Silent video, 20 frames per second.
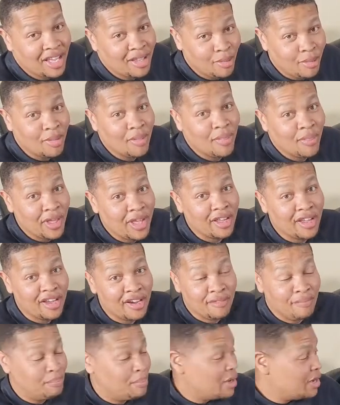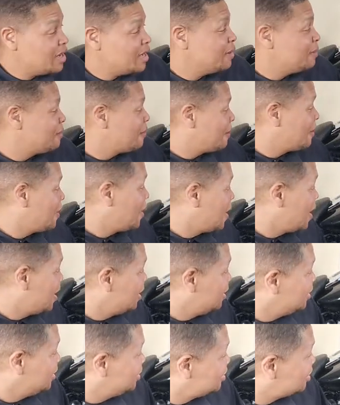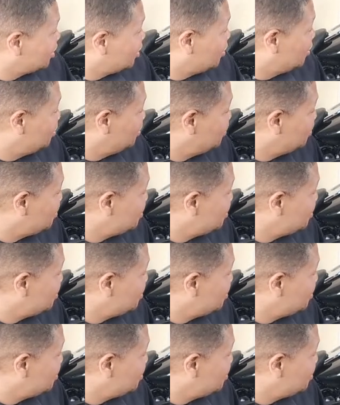you can think of, mud. So